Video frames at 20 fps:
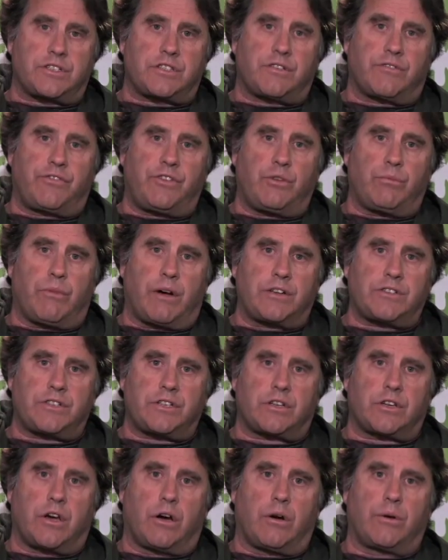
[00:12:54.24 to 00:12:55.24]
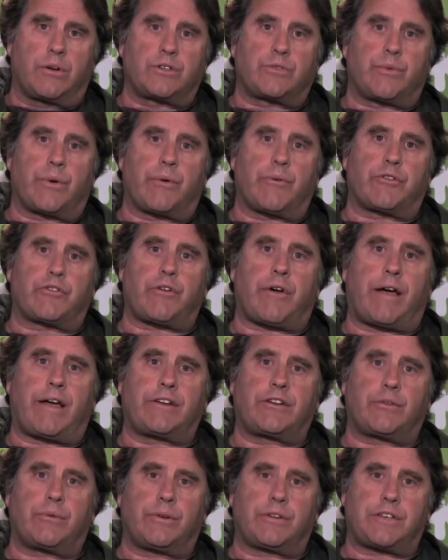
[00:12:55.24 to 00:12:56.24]
just a few months ago is we were
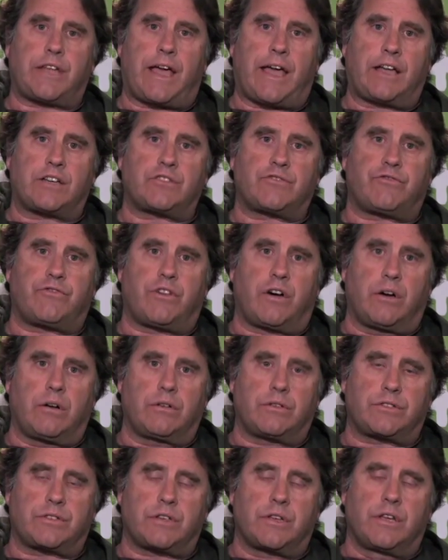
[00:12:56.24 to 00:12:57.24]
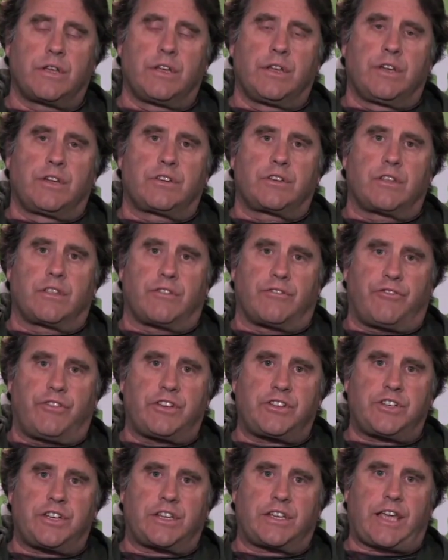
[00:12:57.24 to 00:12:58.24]
trying to attach floats to the
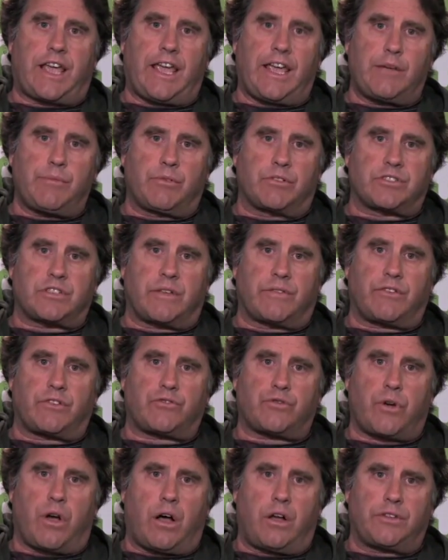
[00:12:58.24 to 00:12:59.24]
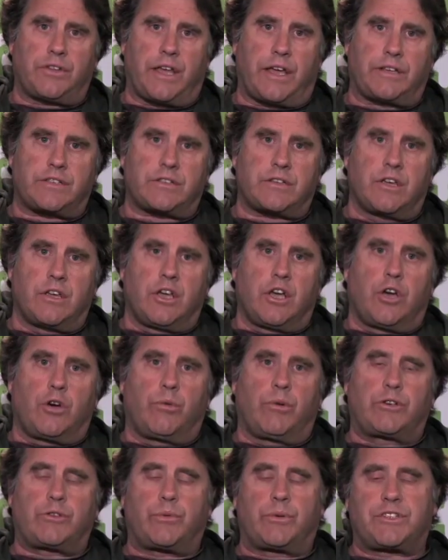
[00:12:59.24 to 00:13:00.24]
fishing cables of the trawl nets,
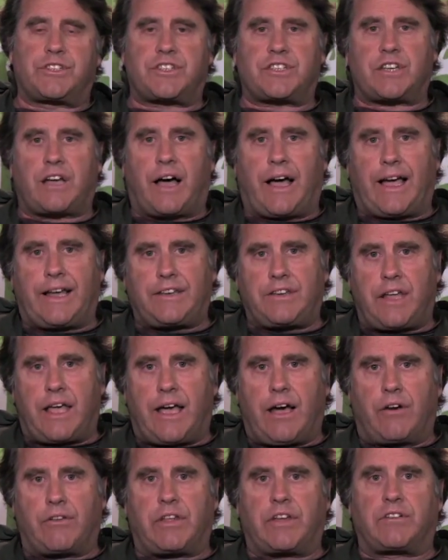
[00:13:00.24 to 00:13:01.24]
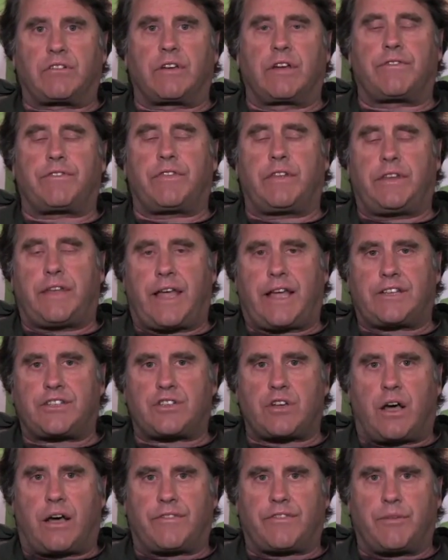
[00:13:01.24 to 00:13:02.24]
which would slide down and lift the
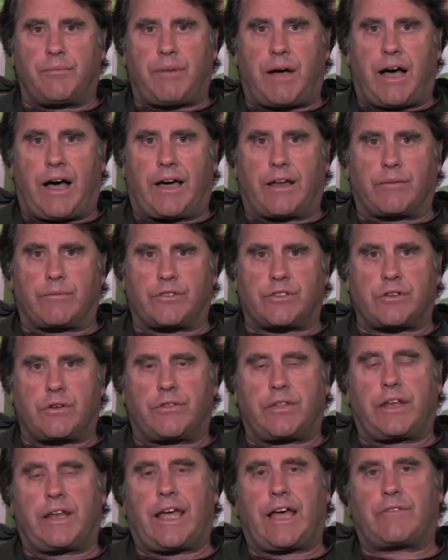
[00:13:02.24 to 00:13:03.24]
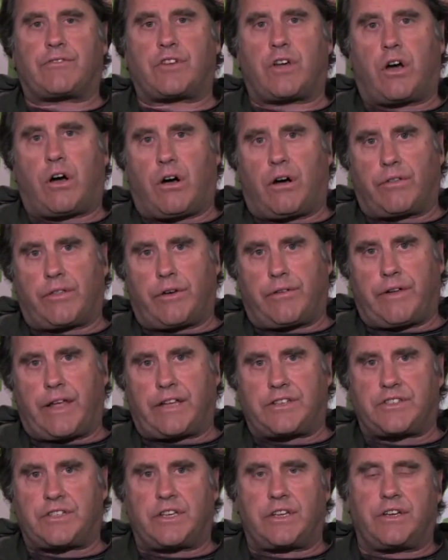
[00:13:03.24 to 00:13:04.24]
nets off the bottom. So they'd have to haul their
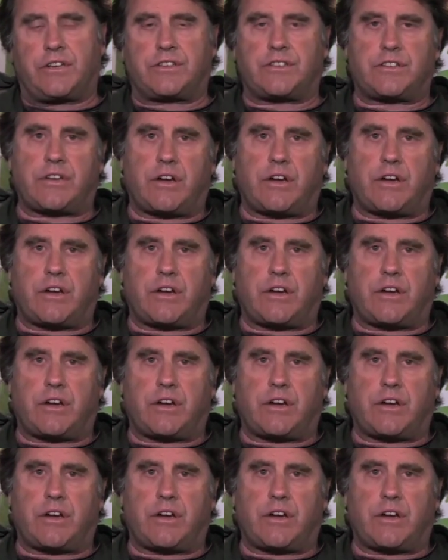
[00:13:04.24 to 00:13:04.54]
nets in and